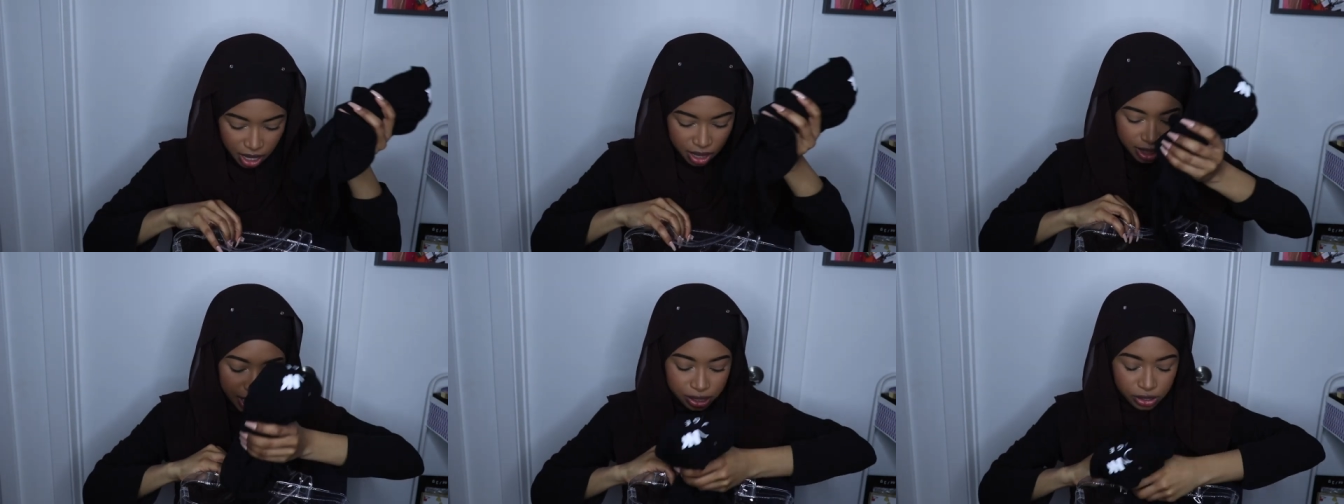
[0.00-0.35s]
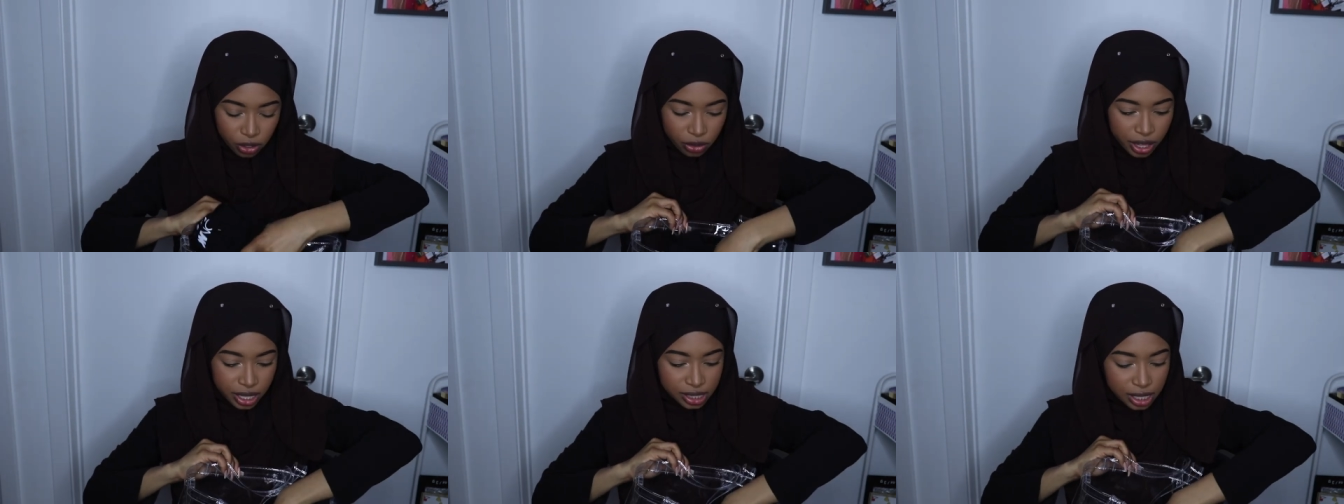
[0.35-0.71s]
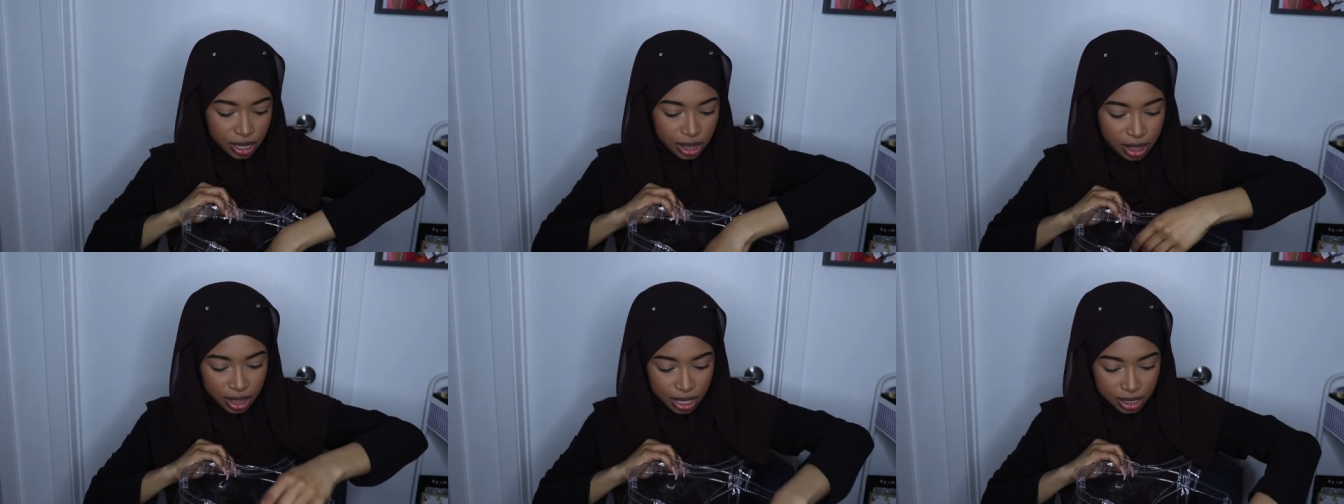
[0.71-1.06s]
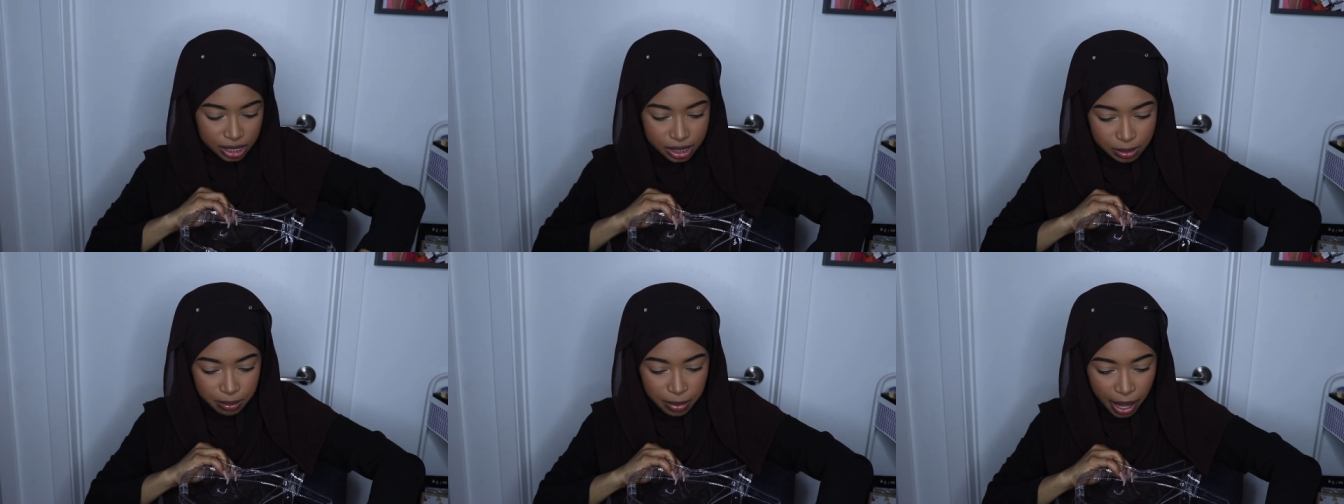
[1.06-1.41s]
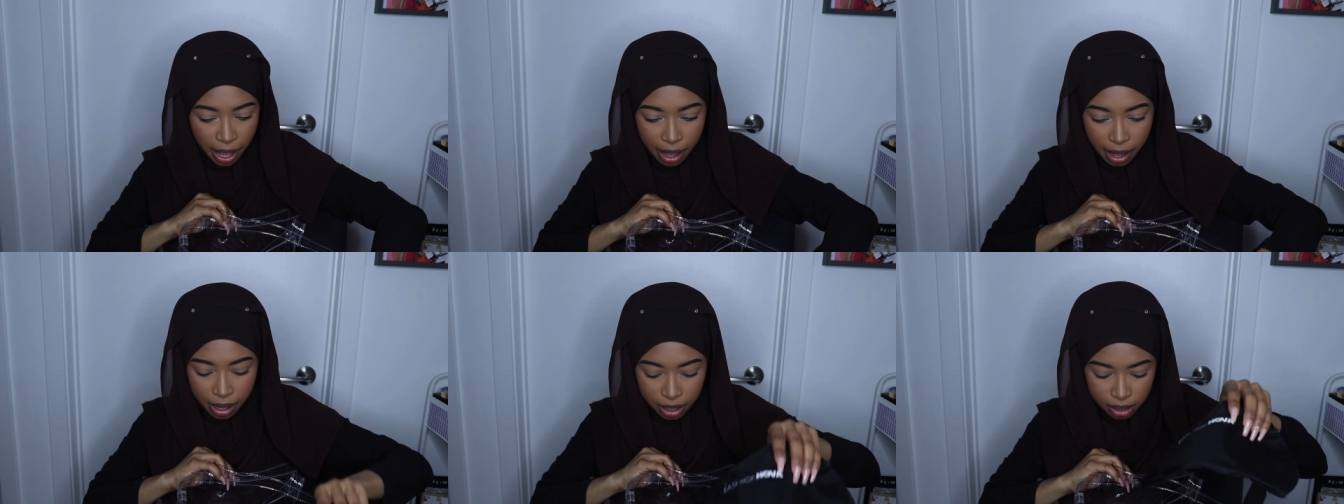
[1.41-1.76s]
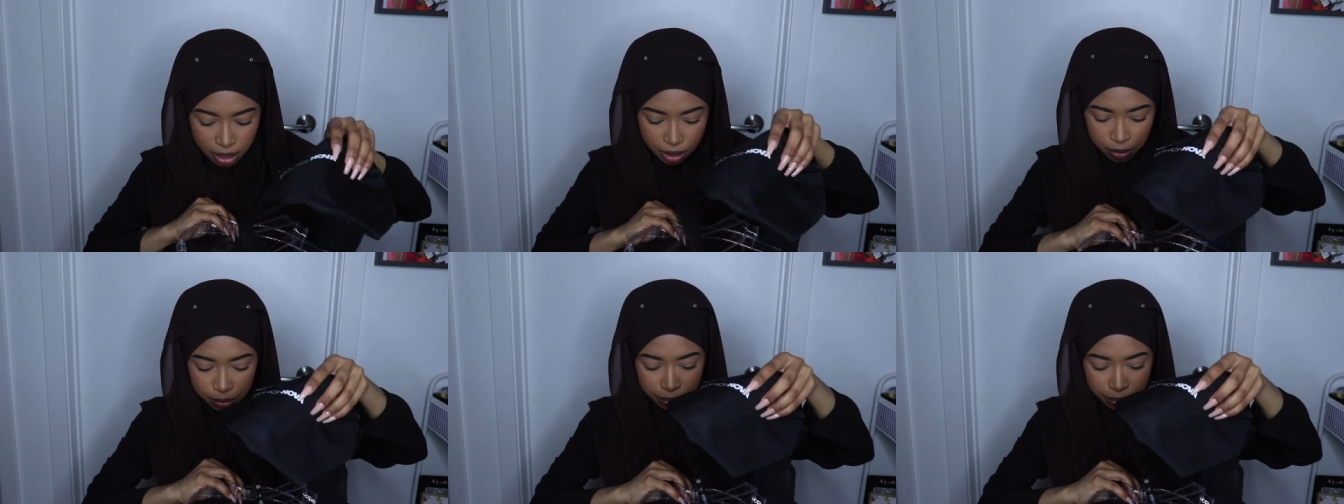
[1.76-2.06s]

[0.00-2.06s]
And that's all that's in this bag.